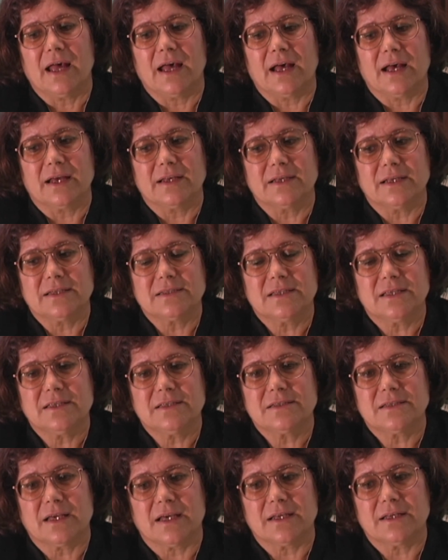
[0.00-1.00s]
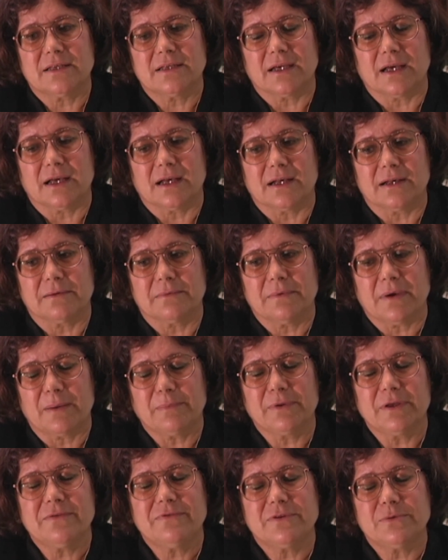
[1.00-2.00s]
And as he said,
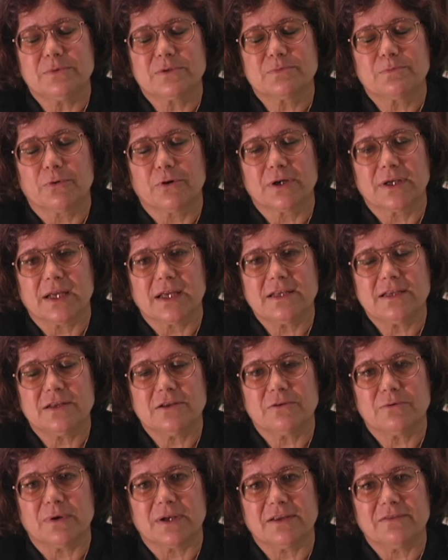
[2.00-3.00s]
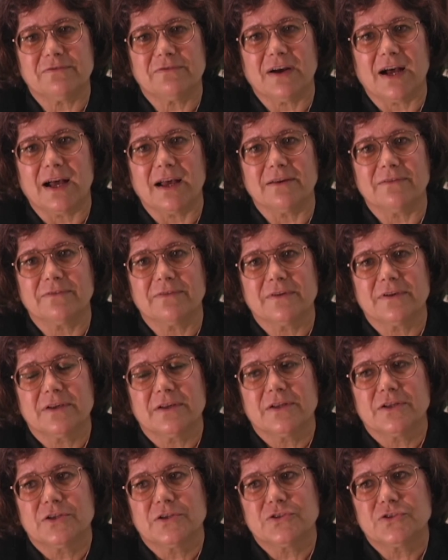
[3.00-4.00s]
I believe he was born in 1925,
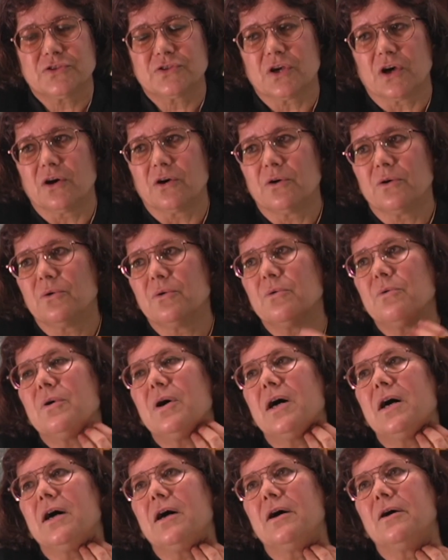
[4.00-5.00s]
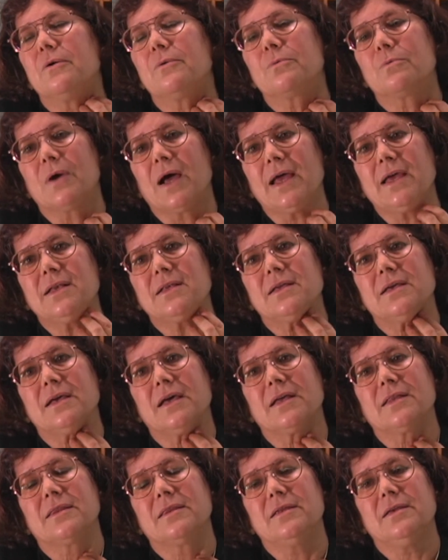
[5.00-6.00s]
so right
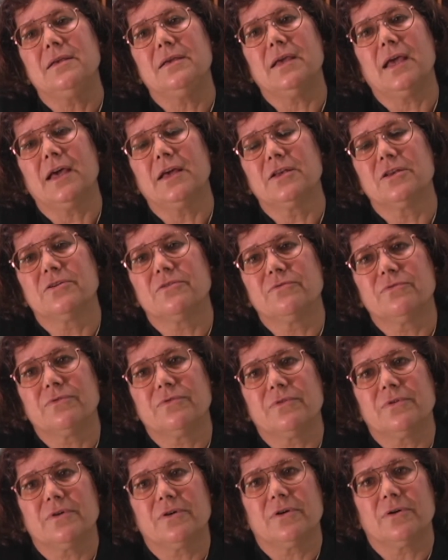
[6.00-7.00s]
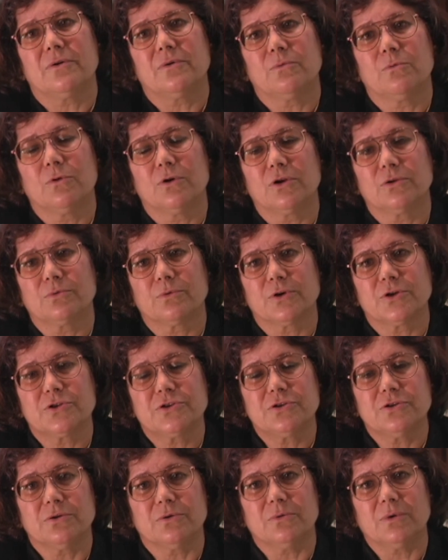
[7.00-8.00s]
at the end of World War
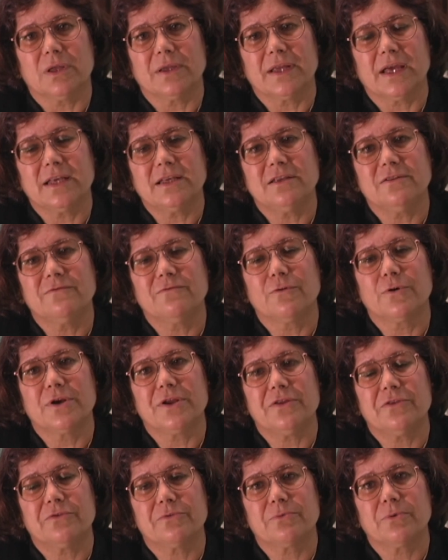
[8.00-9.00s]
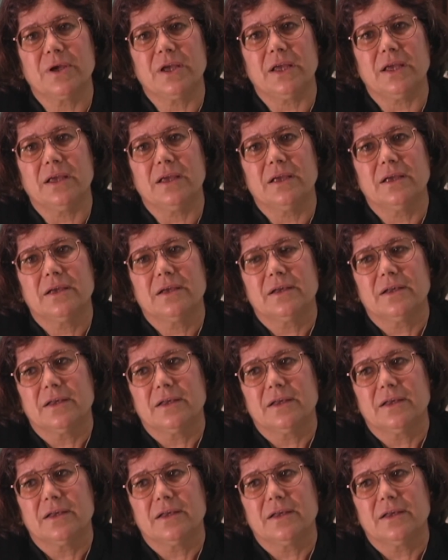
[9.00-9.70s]
II, well, 1943,